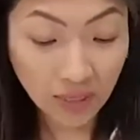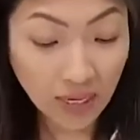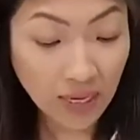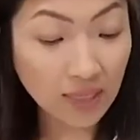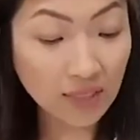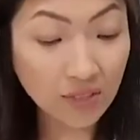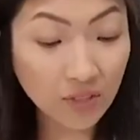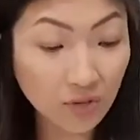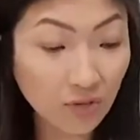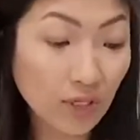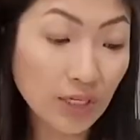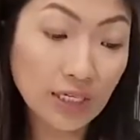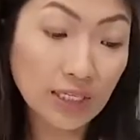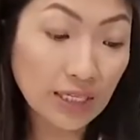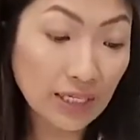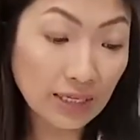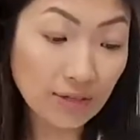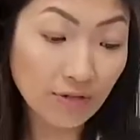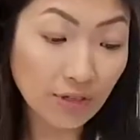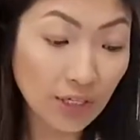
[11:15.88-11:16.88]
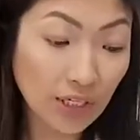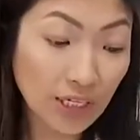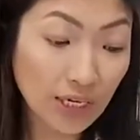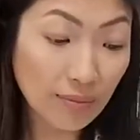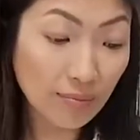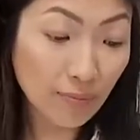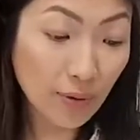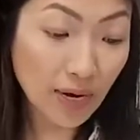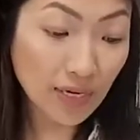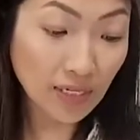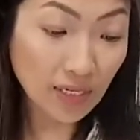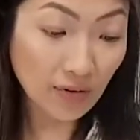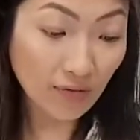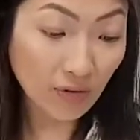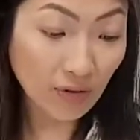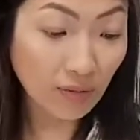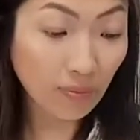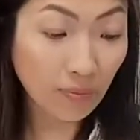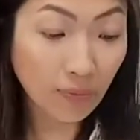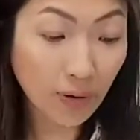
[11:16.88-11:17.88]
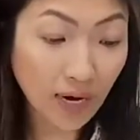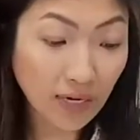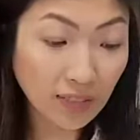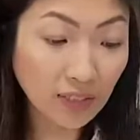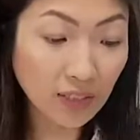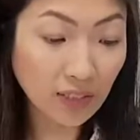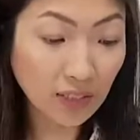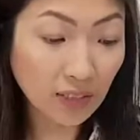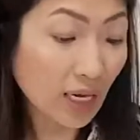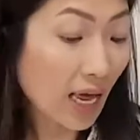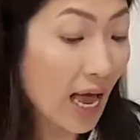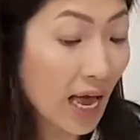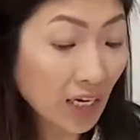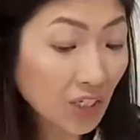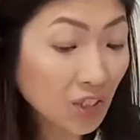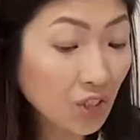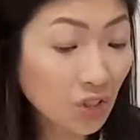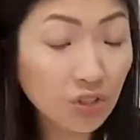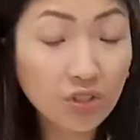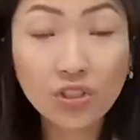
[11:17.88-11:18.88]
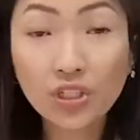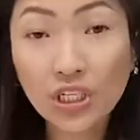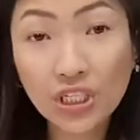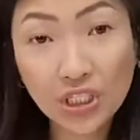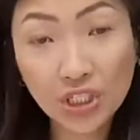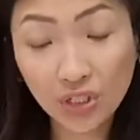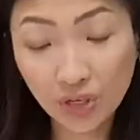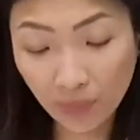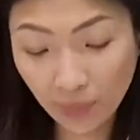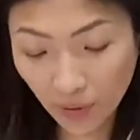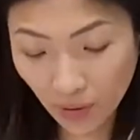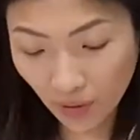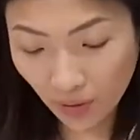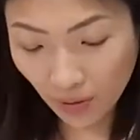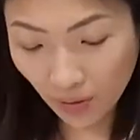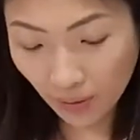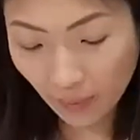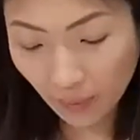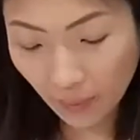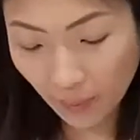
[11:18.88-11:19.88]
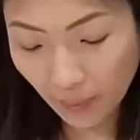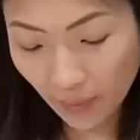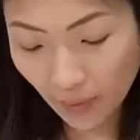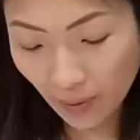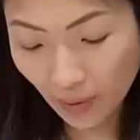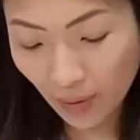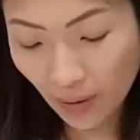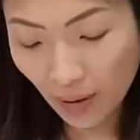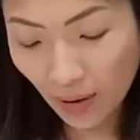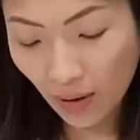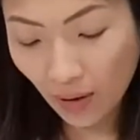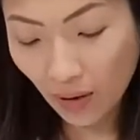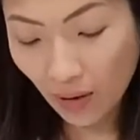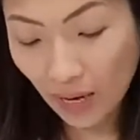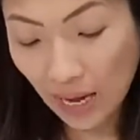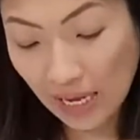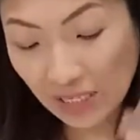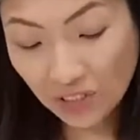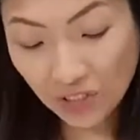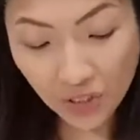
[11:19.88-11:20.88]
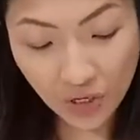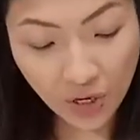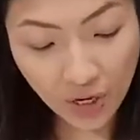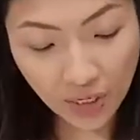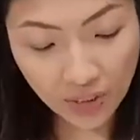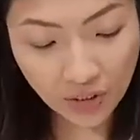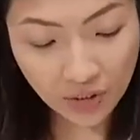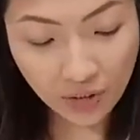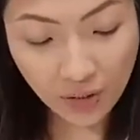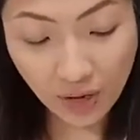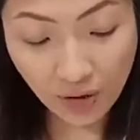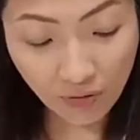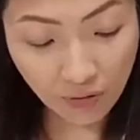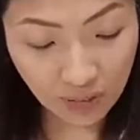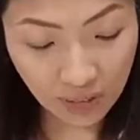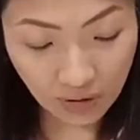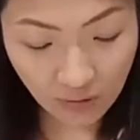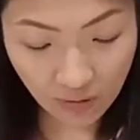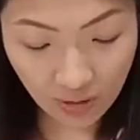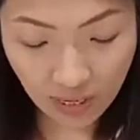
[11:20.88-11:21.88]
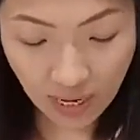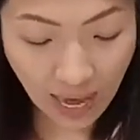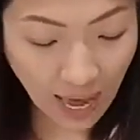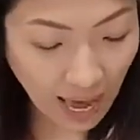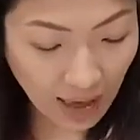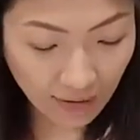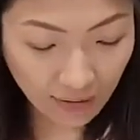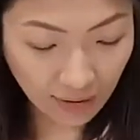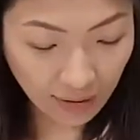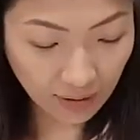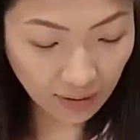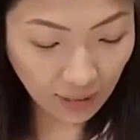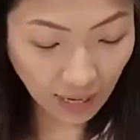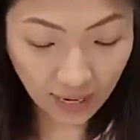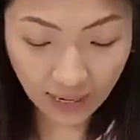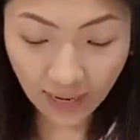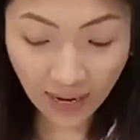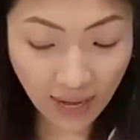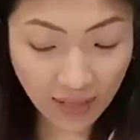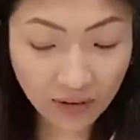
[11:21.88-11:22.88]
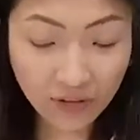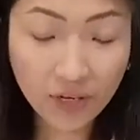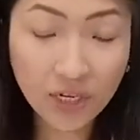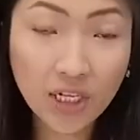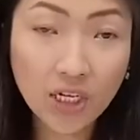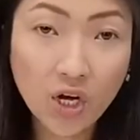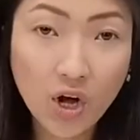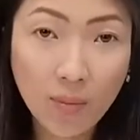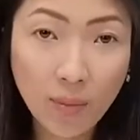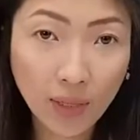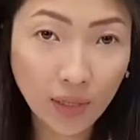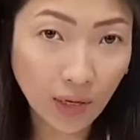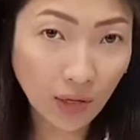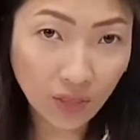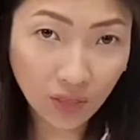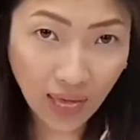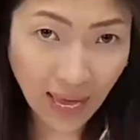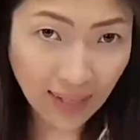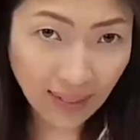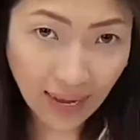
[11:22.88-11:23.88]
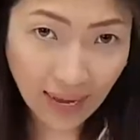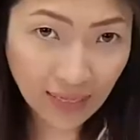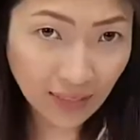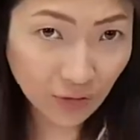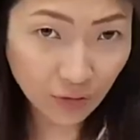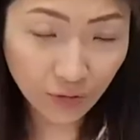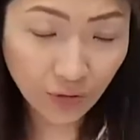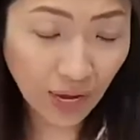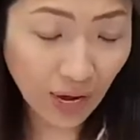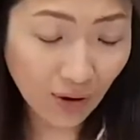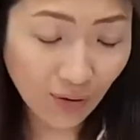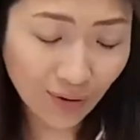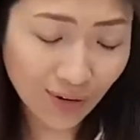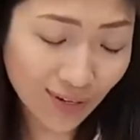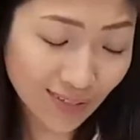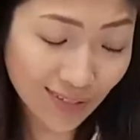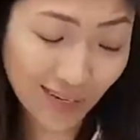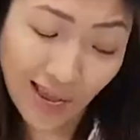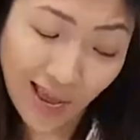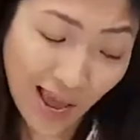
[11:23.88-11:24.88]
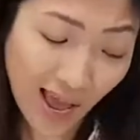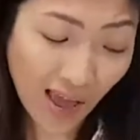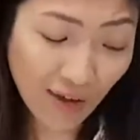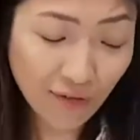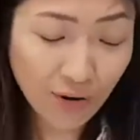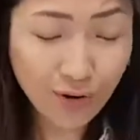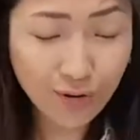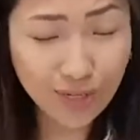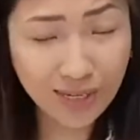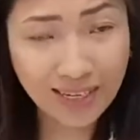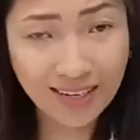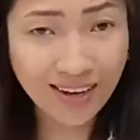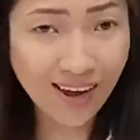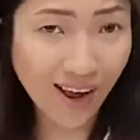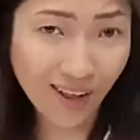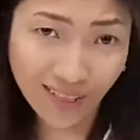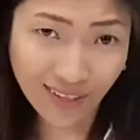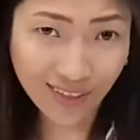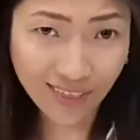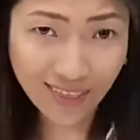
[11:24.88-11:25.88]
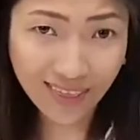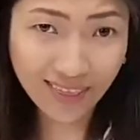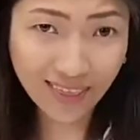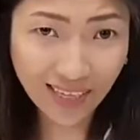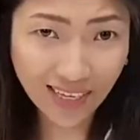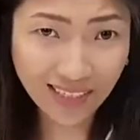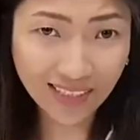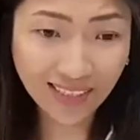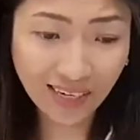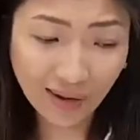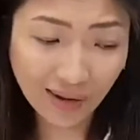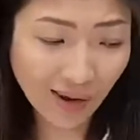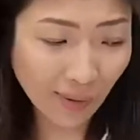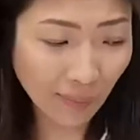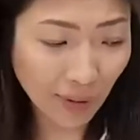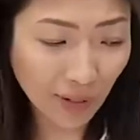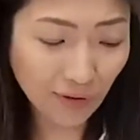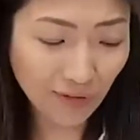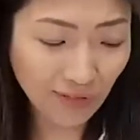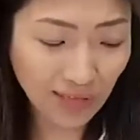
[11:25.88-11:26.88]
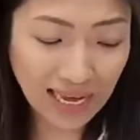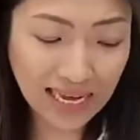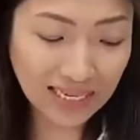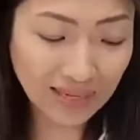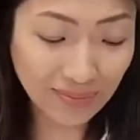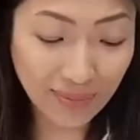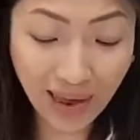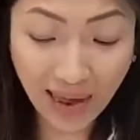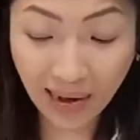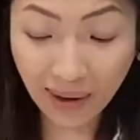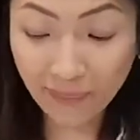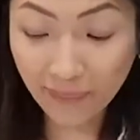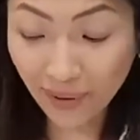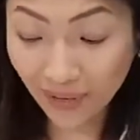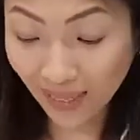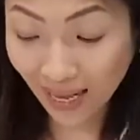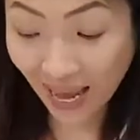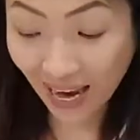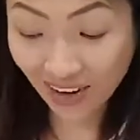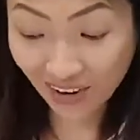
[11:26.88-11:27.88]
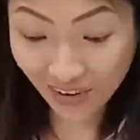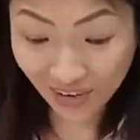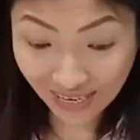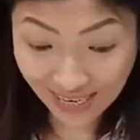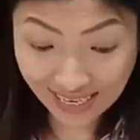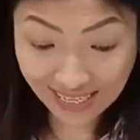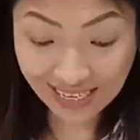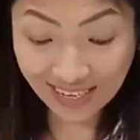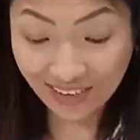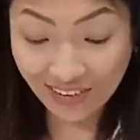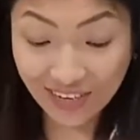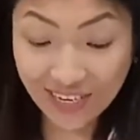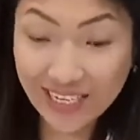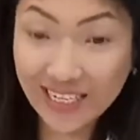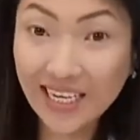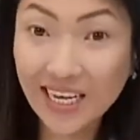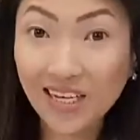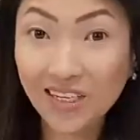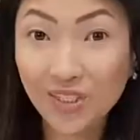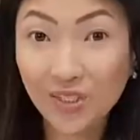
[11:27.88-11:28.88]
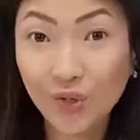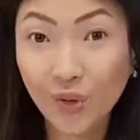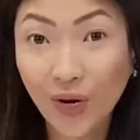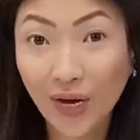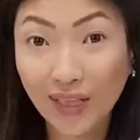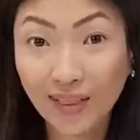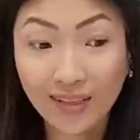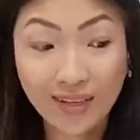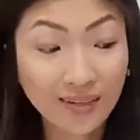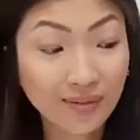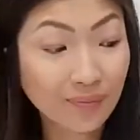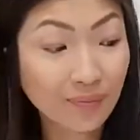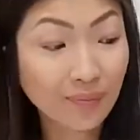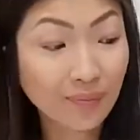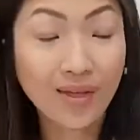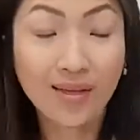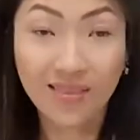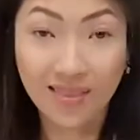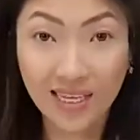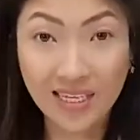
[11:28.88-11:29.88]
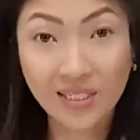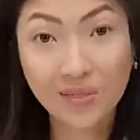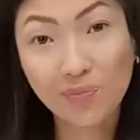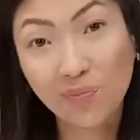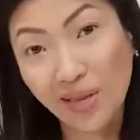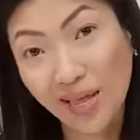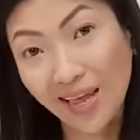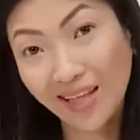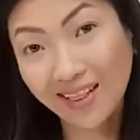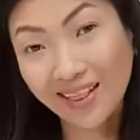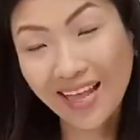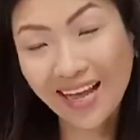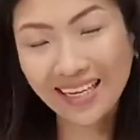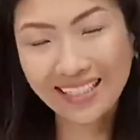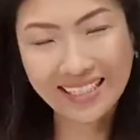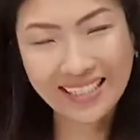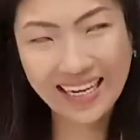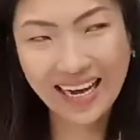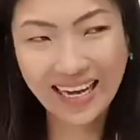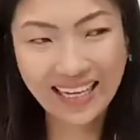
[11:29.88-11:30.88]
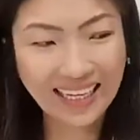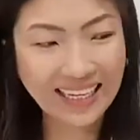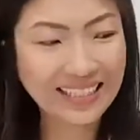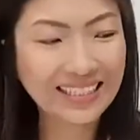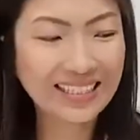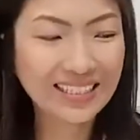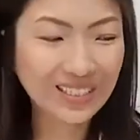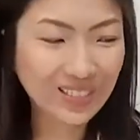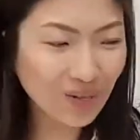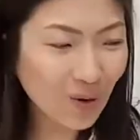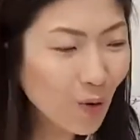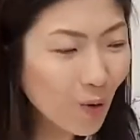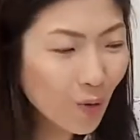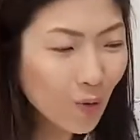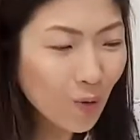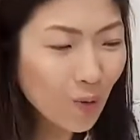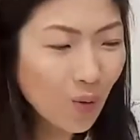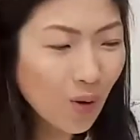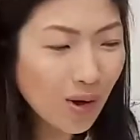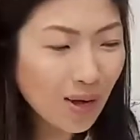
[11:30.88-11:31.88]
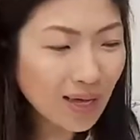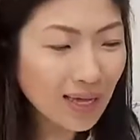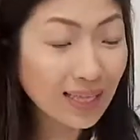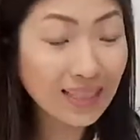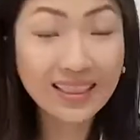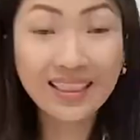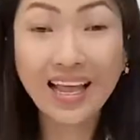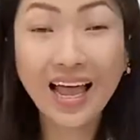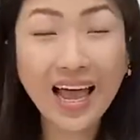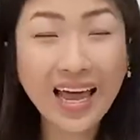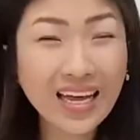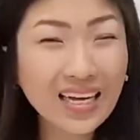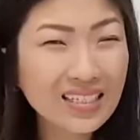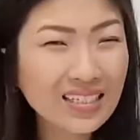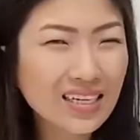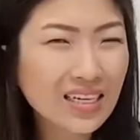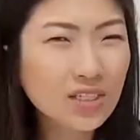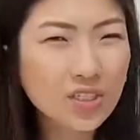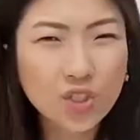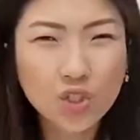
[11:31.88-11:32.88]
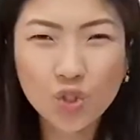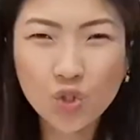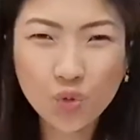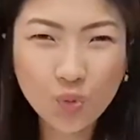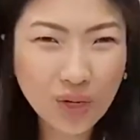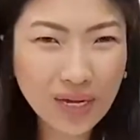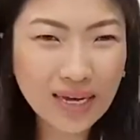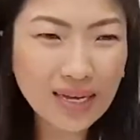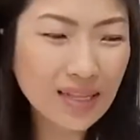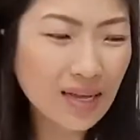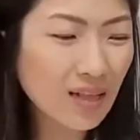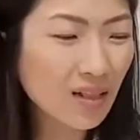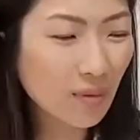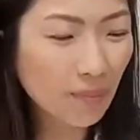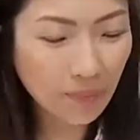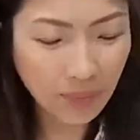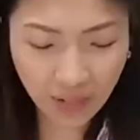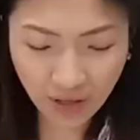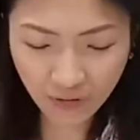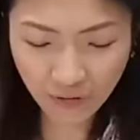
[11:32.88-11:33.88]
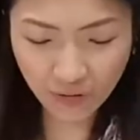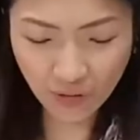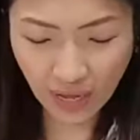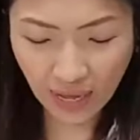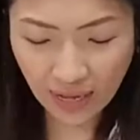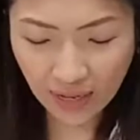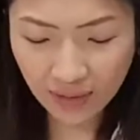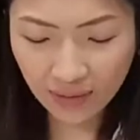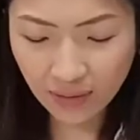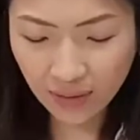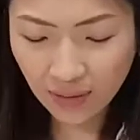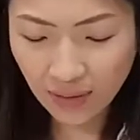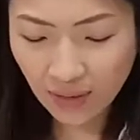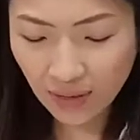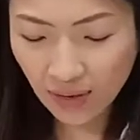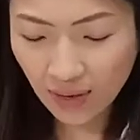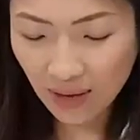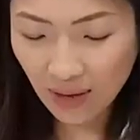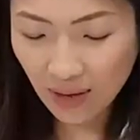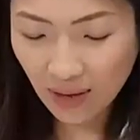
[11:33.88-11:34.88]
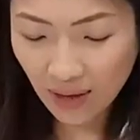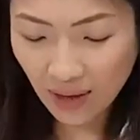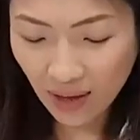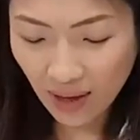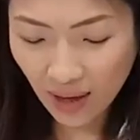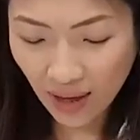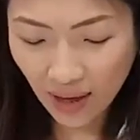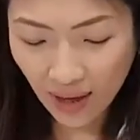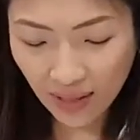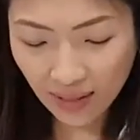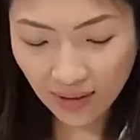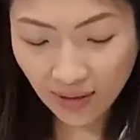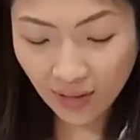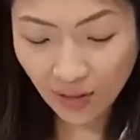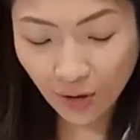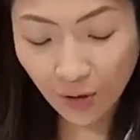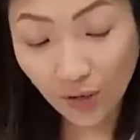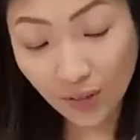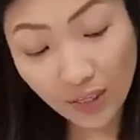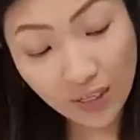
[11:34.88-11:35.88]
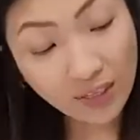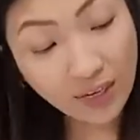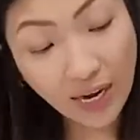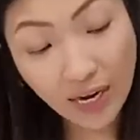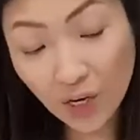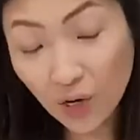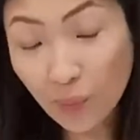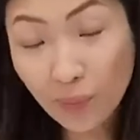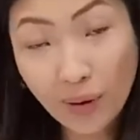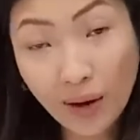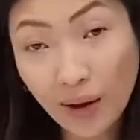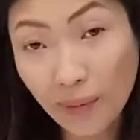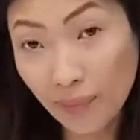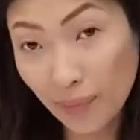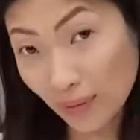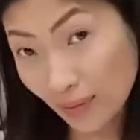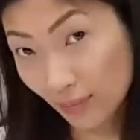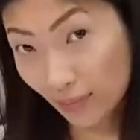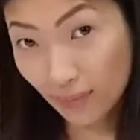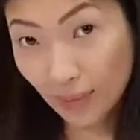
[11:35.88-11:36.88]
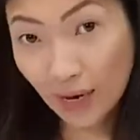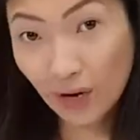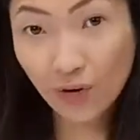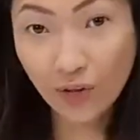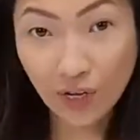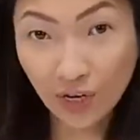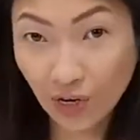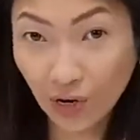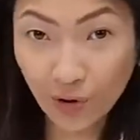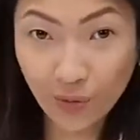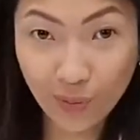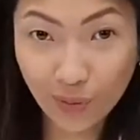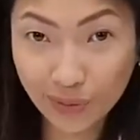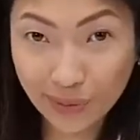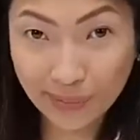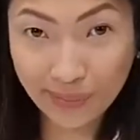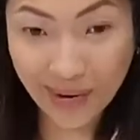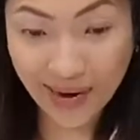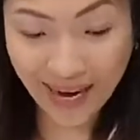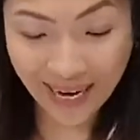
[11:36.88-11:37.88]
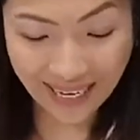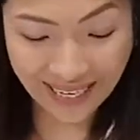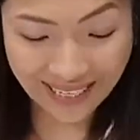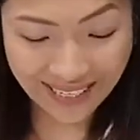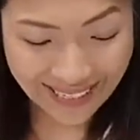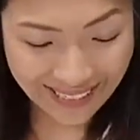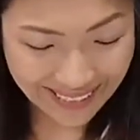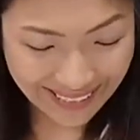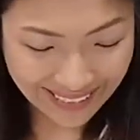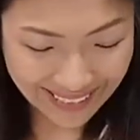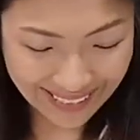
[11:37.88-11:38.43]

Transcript: it's really impressive, and the price is actually reasonable. As regards to the effectivity, I can't really comment on that as of now because I've only gotten this a couple of days back, but I really enjoyed this blend last night. It's so nice and sweet and uplifting. And ito, tatry ko ba kapag meron nagkaubo sa bahay.